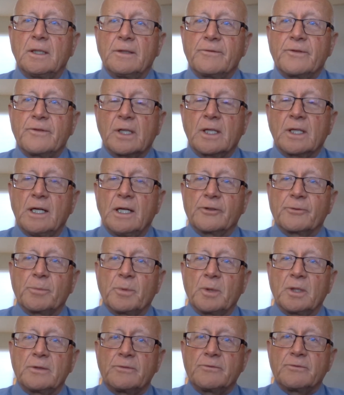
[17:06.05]
of the
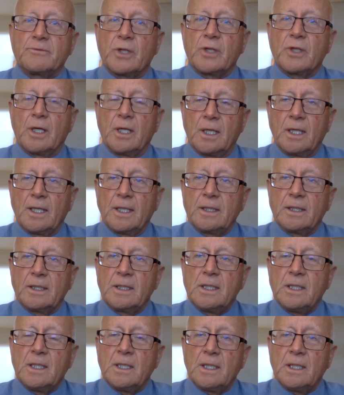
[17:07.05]
Gospel of John.